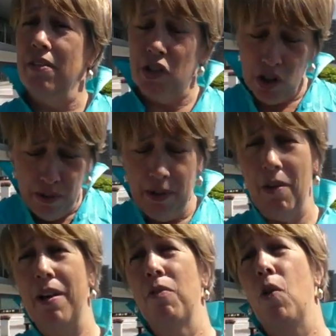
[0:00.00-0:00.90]
Sure, we
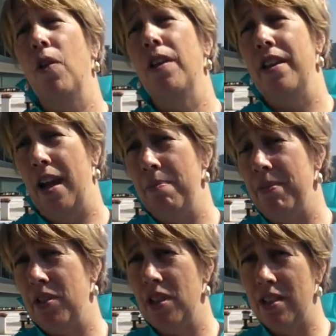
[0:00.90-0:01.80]
want to roll it up,
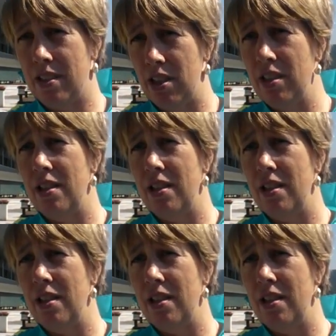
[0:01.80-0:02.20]
but just